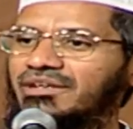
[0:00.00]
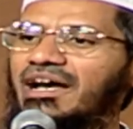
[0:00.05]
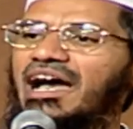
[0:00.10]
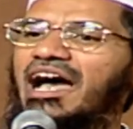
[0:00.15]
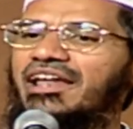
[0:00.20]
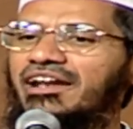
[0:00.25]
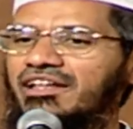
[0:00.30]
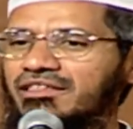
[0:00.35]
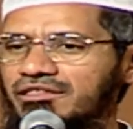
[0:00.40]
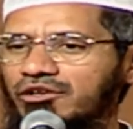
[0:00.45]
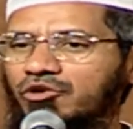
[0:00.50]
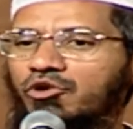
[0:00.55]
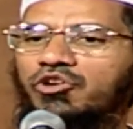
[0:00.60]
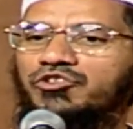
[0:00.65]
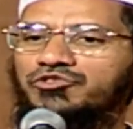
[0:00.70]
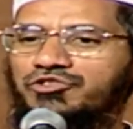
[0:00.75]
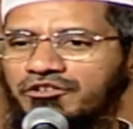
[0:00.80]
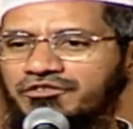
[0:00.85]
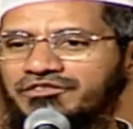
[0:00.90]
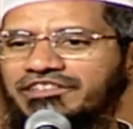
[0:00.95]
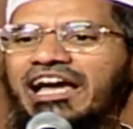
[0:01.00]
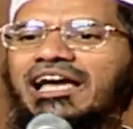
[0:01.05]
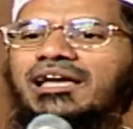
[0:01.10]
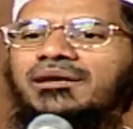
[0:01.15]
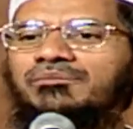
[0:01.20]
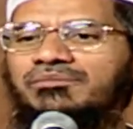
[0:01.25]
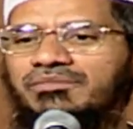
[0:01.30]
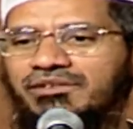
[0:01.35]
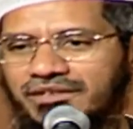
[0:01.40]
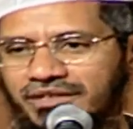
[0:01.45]
And in the course of
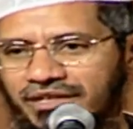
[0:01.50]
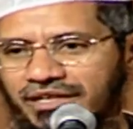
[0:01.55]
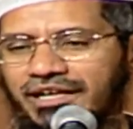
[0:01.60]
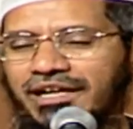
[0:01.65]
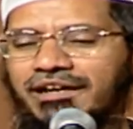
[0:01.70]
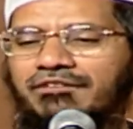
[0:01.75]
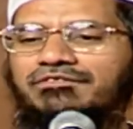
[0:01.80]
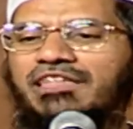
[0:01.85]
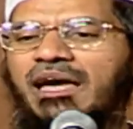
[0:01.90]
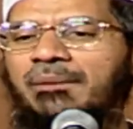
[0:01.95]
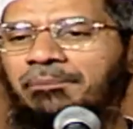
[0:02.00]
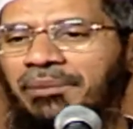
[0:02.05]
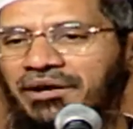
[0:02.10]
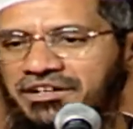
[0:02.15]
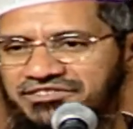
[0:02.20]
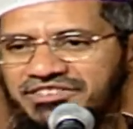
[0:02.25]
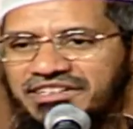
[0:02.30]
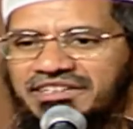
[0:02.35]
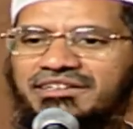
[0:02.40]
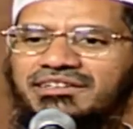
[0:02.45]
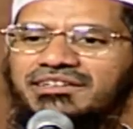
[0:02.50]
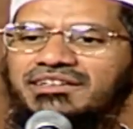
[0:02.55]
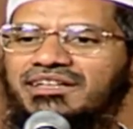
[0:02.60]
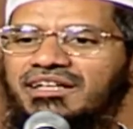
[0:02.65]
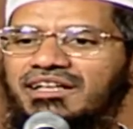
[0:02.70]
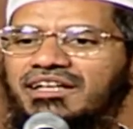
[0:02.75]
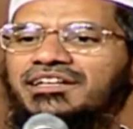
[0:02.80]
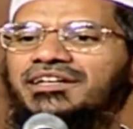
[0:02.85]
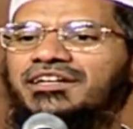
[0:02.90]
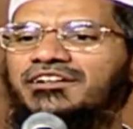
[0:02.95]
time, if that
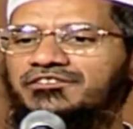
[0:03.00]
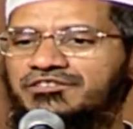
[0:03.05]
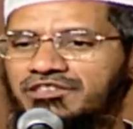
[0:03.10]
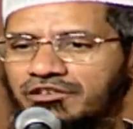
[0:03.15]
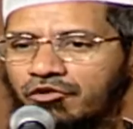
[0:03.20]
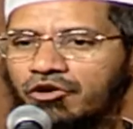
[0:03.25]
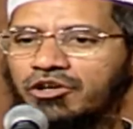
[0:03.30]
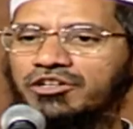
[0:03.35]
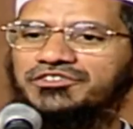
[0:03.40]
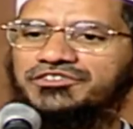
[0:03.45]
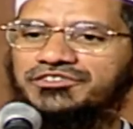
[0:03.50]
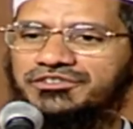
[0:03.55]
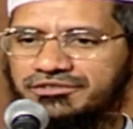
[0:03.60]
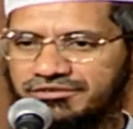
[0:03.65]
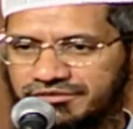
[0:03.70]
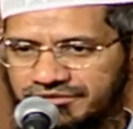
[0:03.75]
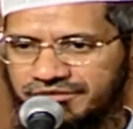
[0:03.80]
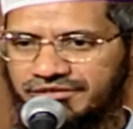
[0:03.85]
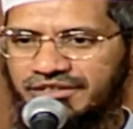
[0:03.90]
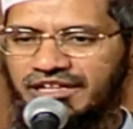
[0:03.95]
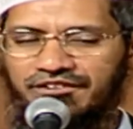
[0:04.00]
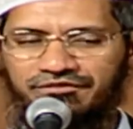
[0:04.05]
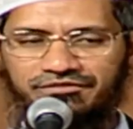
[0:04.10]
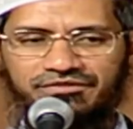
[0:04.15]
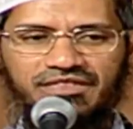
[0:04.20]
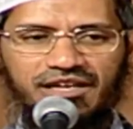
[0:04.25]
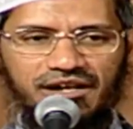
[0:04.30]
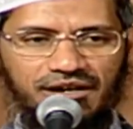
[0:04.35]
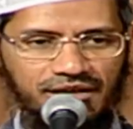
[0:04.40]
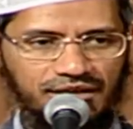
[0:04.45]
person gives divorce,
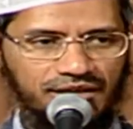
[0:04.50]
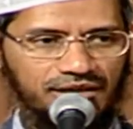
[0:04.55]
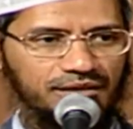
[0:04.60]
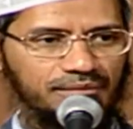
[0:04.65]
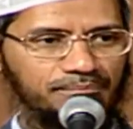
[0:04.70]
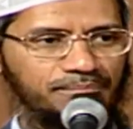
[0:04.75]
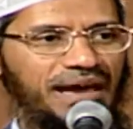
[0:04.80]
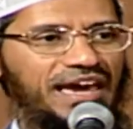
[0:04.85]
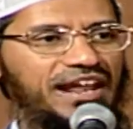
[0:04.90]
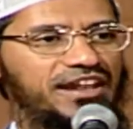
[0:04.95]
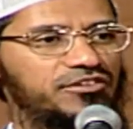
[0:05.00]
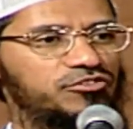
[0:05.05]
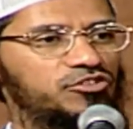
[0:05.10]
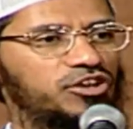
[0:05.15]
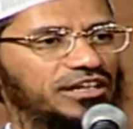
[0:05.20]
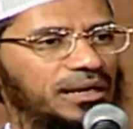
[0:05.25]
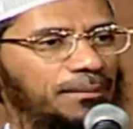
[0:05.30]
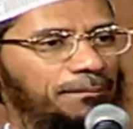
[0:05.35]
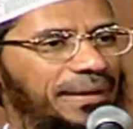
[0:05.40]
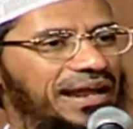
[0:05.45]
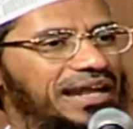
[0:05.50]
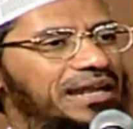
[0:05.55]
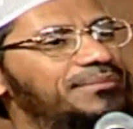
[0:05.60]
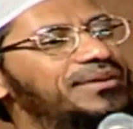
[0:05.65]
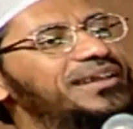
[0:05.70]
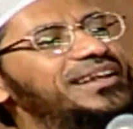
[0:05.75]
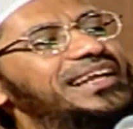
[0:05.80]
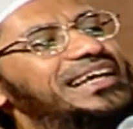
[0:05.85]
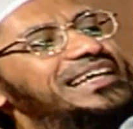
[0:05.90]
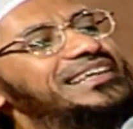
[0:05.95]
if the marriage is not
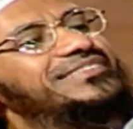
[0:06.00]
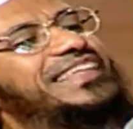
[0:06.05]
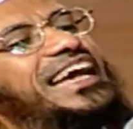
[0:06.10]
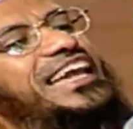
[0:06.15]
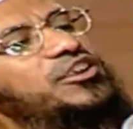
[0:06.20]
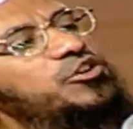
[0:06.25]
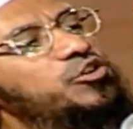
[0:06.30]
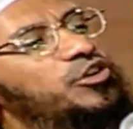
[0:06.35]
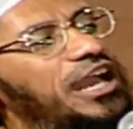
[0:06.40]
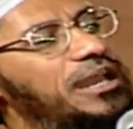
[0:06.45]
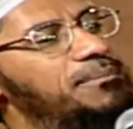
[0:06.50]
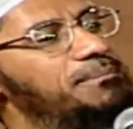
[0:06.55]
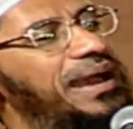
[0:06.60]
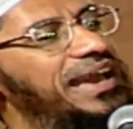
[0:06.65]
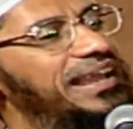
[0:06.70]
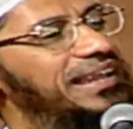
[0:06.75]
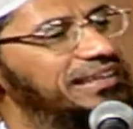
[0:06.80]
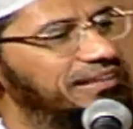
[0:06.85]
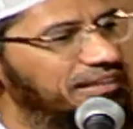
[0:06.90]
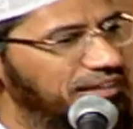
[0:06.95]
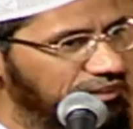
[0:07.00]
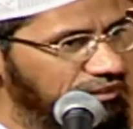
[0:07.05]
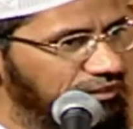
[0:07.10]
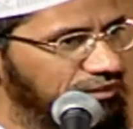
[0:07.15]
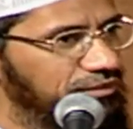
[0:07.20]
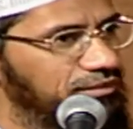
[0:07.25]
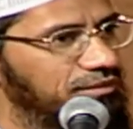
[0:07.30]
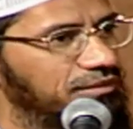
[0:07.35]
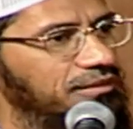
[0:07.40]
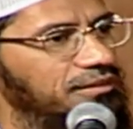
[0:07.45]
compatible, then you can marry the
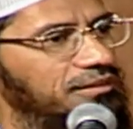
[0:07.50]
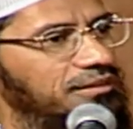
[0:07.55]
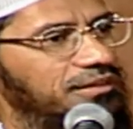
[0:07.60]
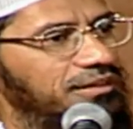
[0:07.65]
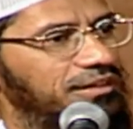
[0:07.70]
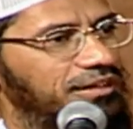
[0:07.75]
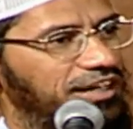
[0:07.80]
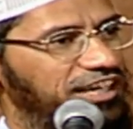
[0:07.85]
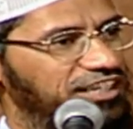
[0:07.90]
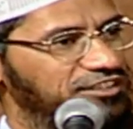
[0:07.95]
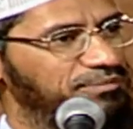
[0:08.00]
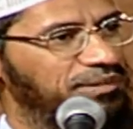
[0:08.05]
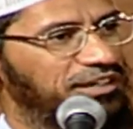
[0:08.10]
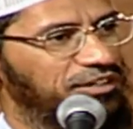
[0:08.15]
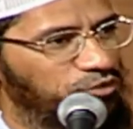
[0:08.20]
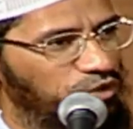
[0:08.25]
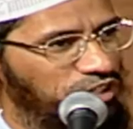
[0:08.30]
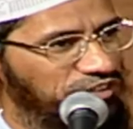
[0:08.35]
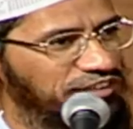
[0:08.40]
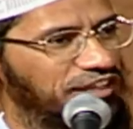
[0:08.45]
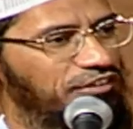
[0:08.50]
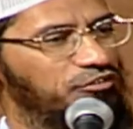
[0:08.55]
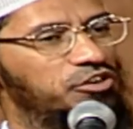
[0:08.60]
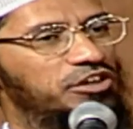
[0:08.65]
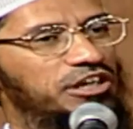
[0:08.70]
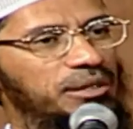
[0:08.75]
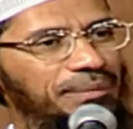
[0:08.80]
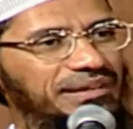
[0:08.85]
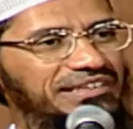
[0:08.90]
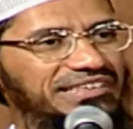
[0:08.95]
husband who has given you
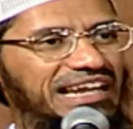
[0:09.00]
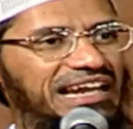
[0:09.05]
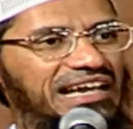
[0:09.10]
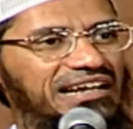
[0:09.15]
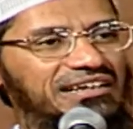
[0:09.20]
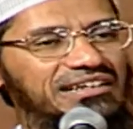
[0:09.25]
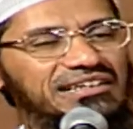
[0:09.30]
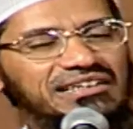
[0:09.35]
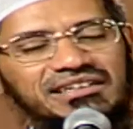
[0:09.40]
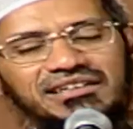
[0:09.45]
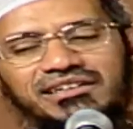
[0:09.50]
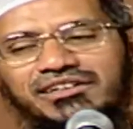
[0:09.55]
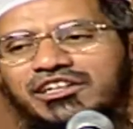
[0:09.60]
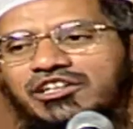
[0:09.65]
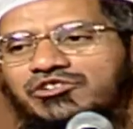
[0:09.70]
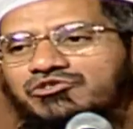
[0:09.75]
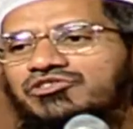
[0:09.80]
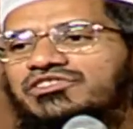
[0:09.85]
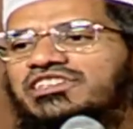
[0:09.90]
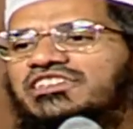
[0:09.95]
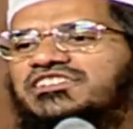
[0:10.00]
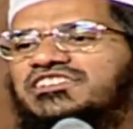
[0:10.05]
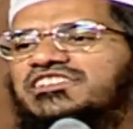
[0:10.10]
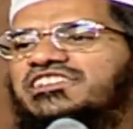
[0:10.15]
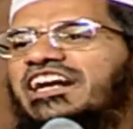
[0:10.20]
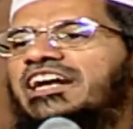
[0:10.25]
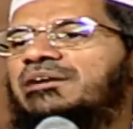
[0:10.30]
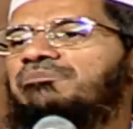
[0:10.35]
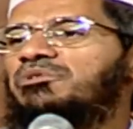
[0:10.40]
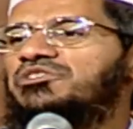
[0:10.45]
triple talaq earlier. So this is
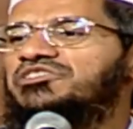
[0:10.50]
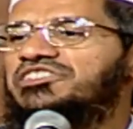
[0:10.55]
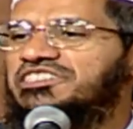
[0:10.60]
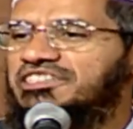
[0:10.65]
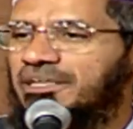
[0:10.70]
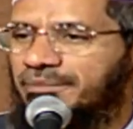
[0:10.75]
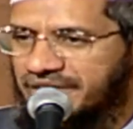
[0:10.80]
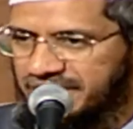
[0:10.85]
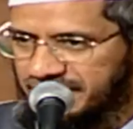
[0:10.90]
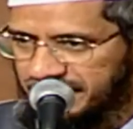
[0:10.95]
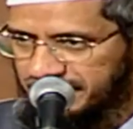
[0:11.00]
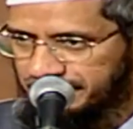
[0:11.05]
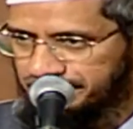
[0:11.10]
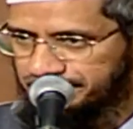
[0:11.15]
the right procedure, brother.